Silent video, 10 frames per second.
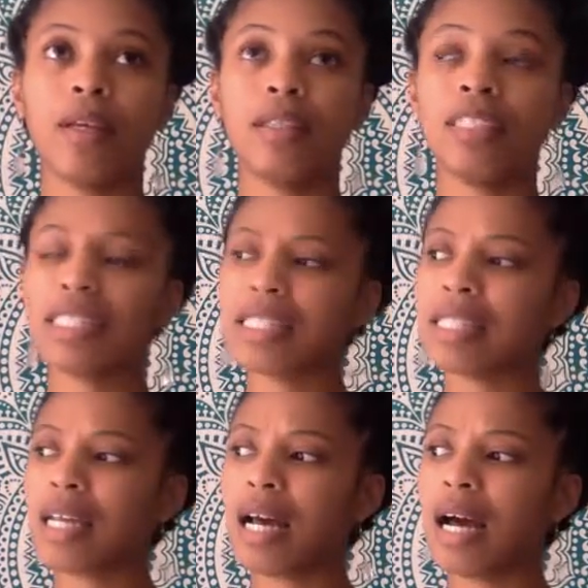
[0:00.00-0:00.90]

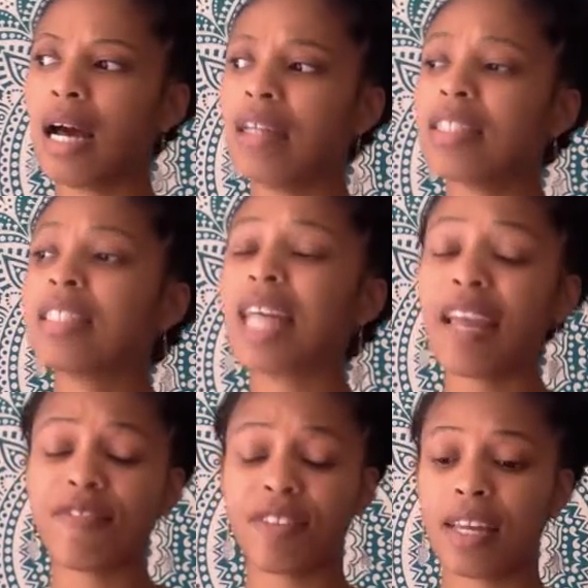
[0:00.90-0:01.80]
just
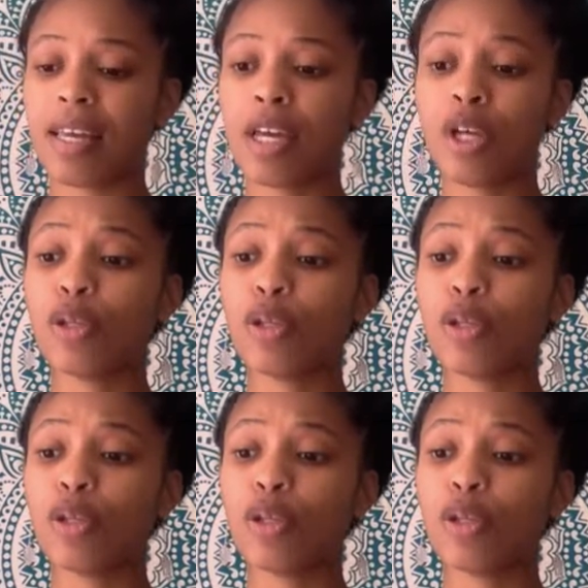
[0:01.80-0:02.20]
safety.